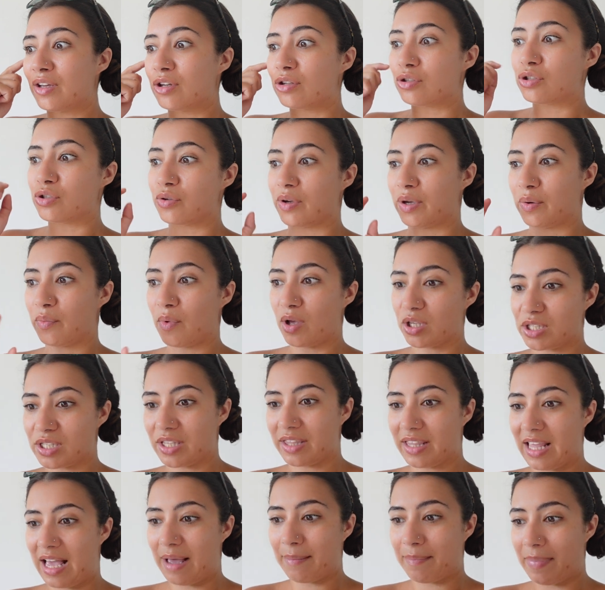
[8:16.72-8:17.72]
so it wasn't
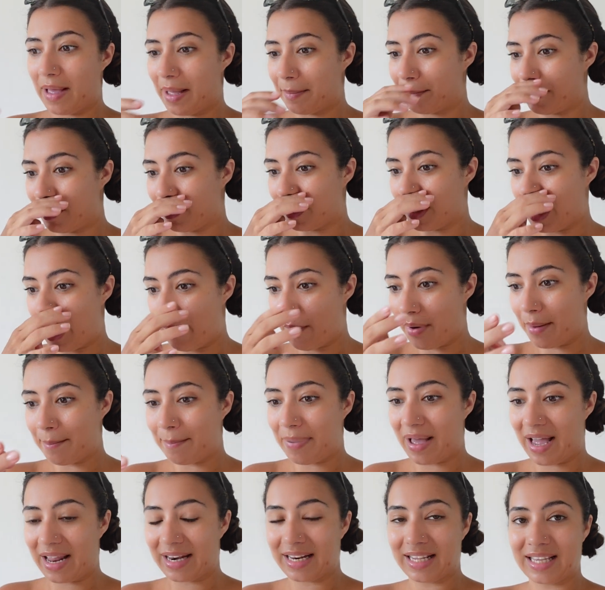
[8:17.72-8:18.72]
that bad but now I'm
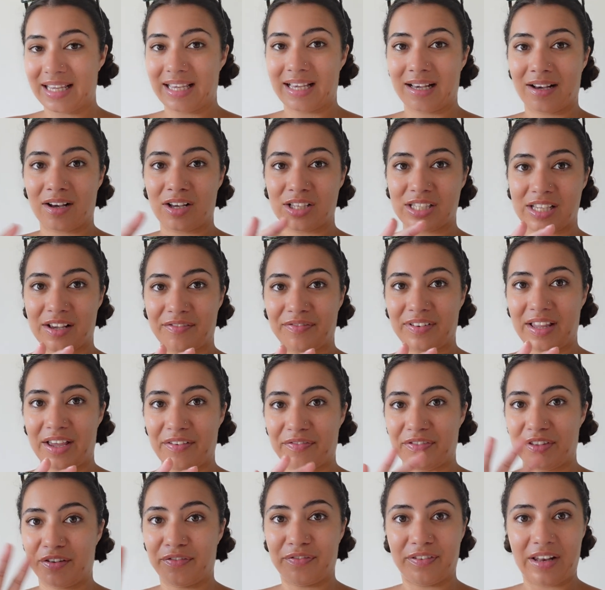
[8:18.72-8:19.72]
panicking because I've
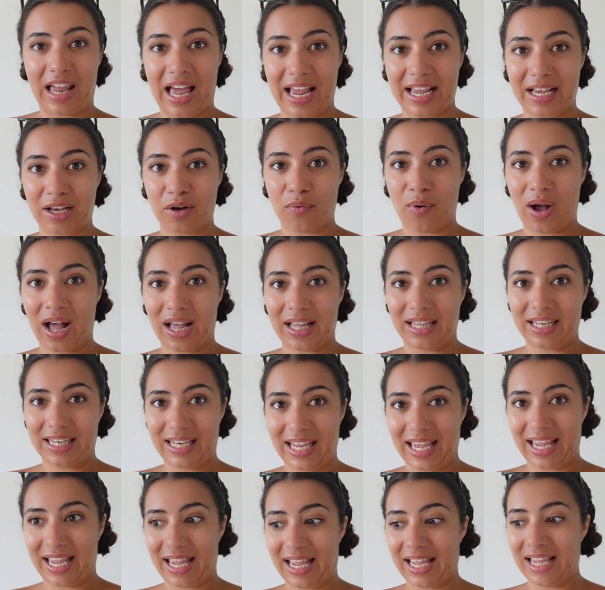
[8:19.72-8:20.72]
left the flight quite
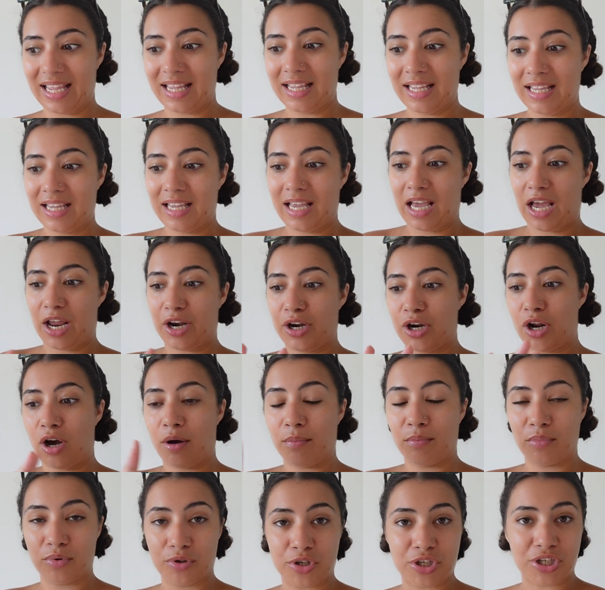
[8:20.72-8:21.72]
late and
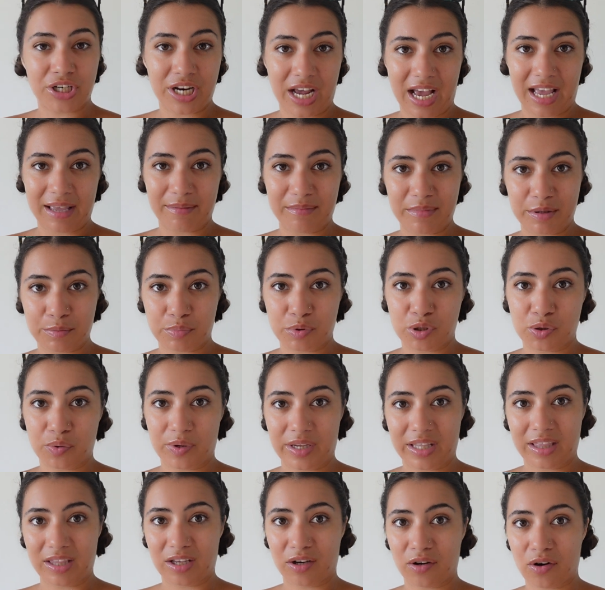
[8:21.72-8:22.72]
not much time in
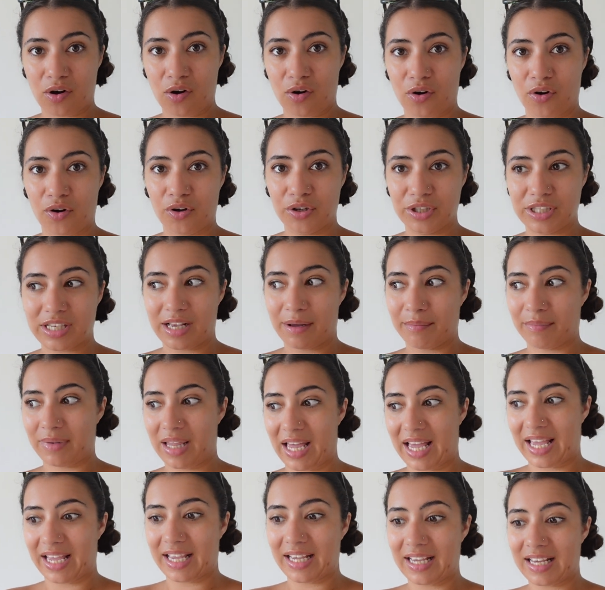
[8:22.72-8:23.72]
between the course I'm
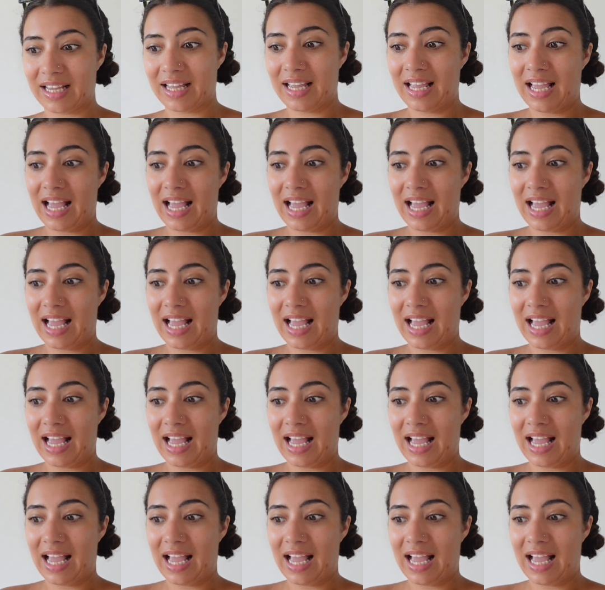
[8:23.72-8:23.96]
like